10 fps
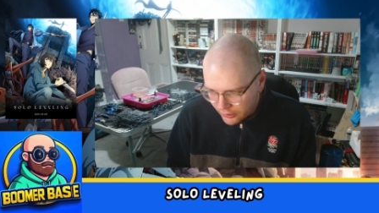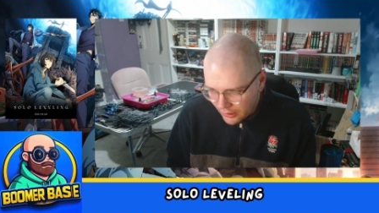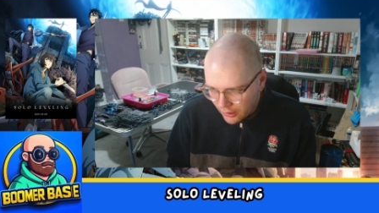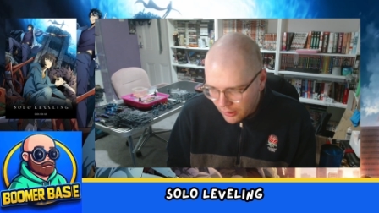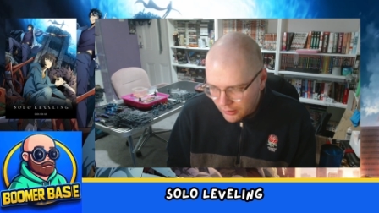Then
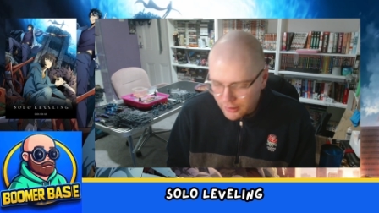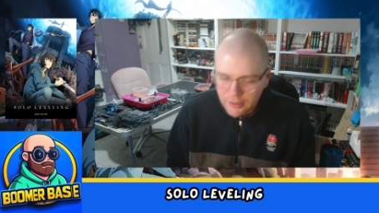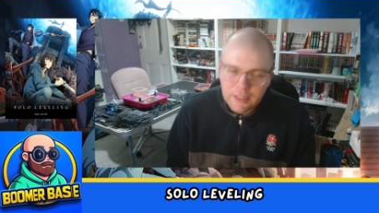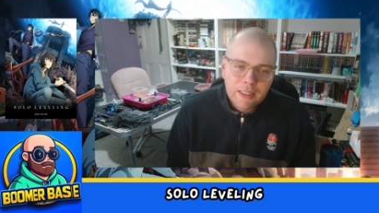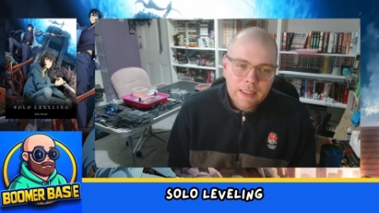our
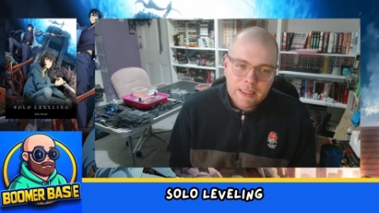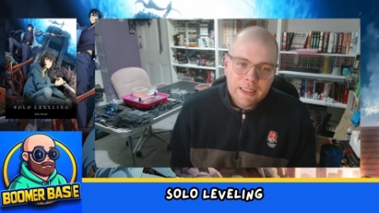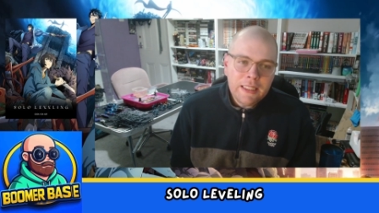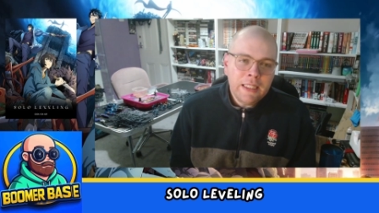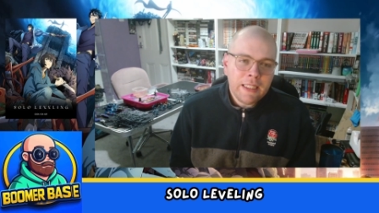
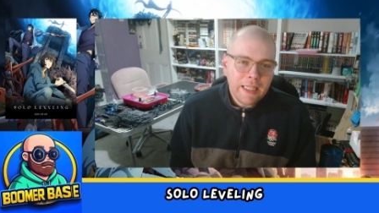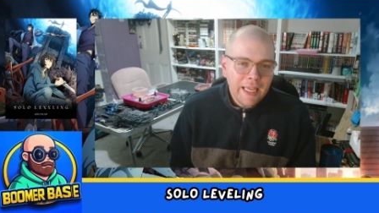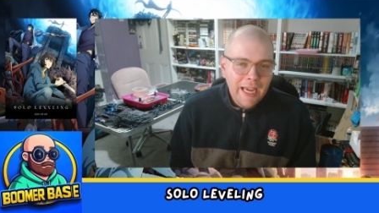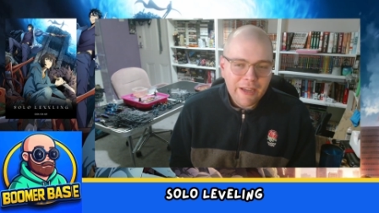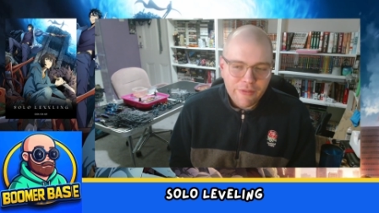
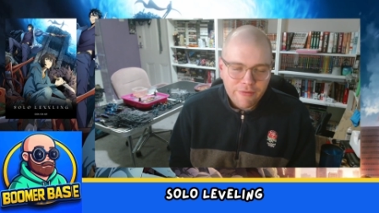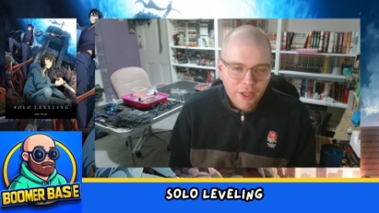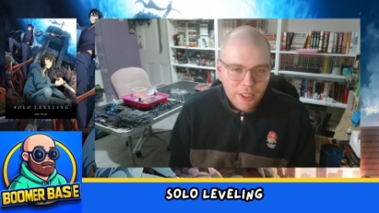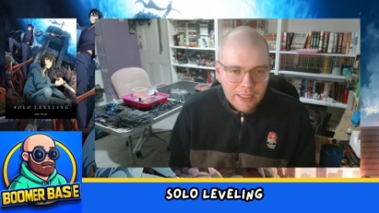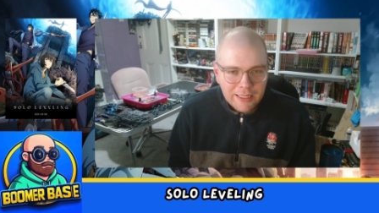gang of
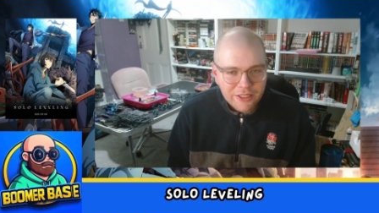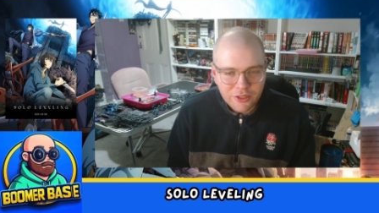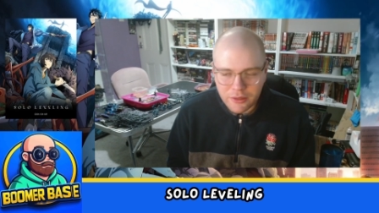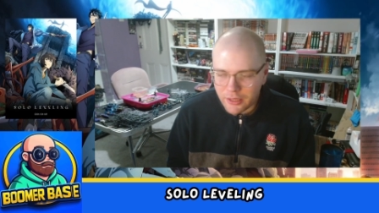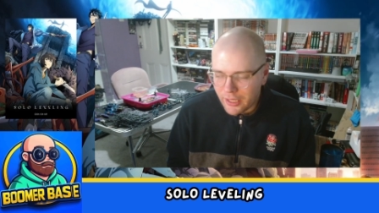fucking
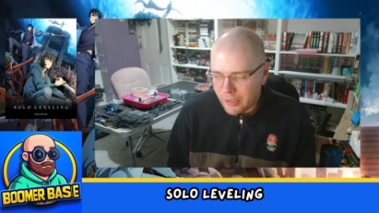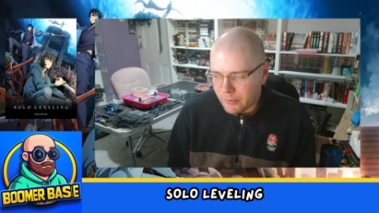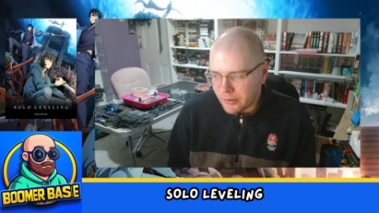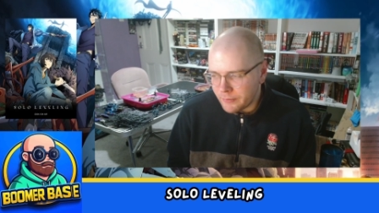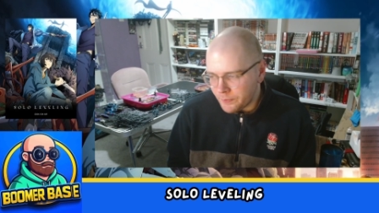lizards came in.